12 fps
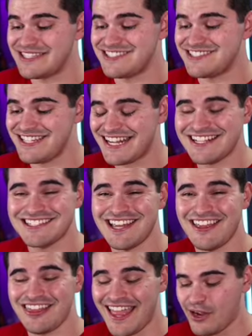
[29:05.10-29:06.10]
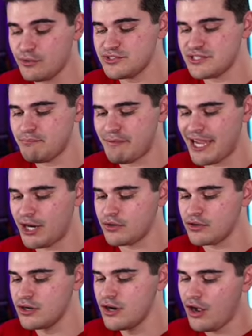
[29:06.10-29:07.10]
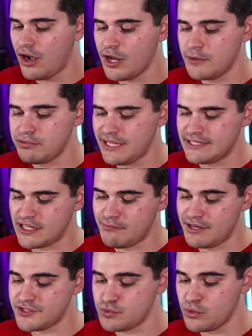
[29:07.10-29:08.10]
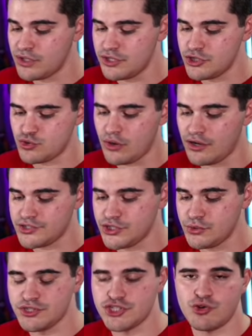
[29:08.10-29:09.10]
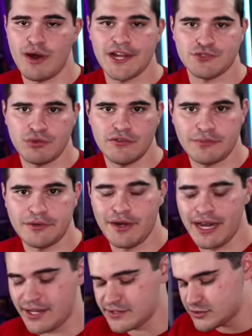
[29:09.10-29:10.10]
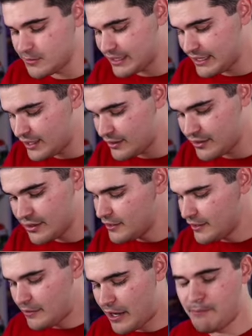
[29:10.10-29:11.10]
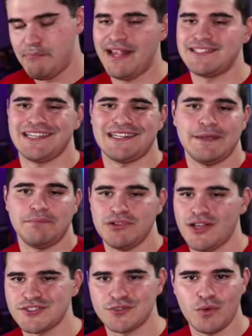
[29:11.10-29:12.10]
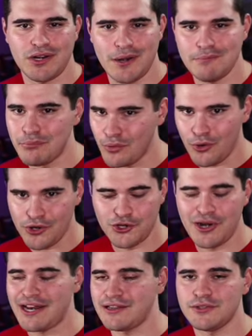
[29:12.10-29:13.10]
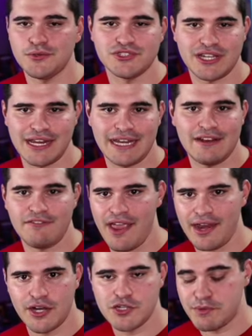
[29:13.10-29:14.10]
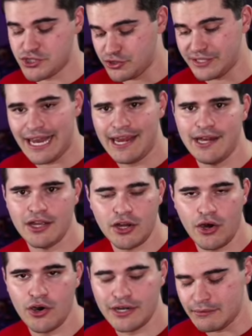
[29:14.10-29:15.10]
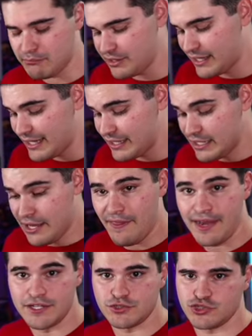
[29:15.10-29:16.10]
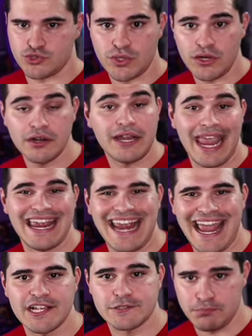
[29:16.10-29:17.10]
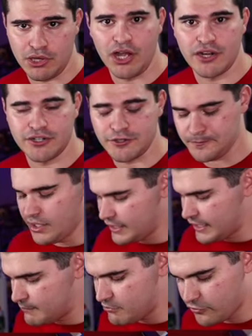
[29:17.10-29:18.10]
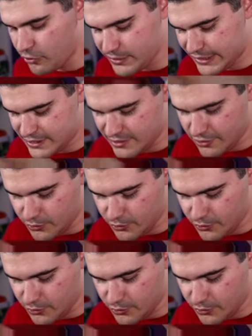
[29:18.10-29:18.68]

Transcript: six 1000 power on play Don minus one, draw two, and trash one from your hand. So again, uh, basically plus one on board. You're not losing any advantage, but you're gaining a card in play that is strong and has blocker. Again, before we get to the